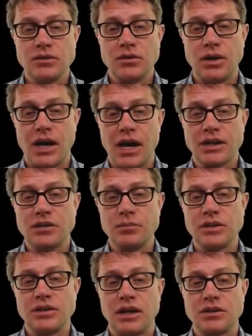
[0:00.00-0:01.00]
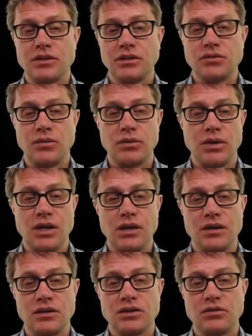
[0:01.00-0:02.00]
So an action potential is when we
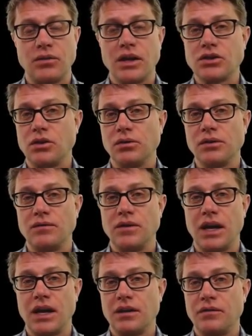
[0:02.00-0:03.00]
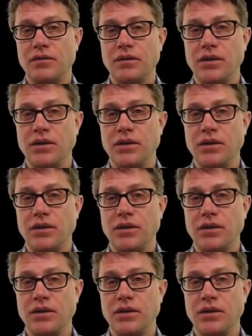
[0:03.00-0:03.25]
hit this threshold of negative